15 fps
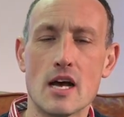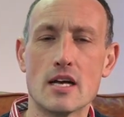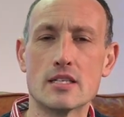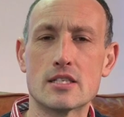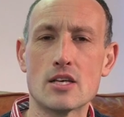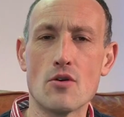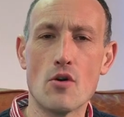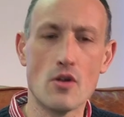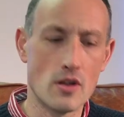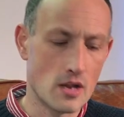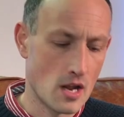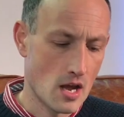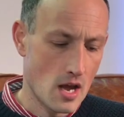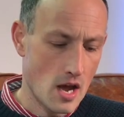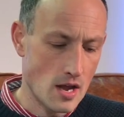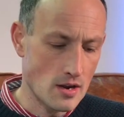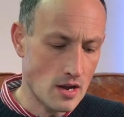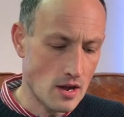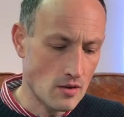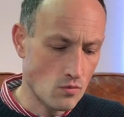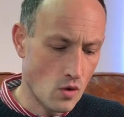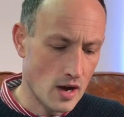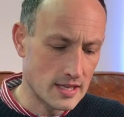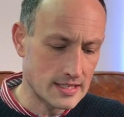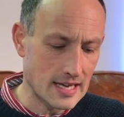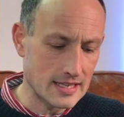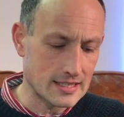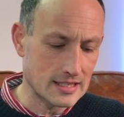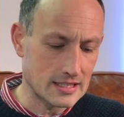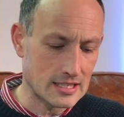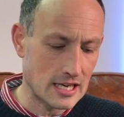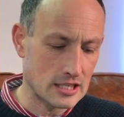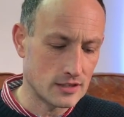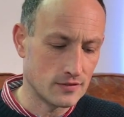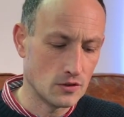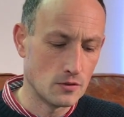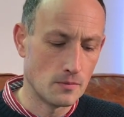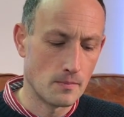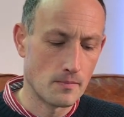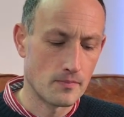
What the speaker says: and so on? And why is that successful?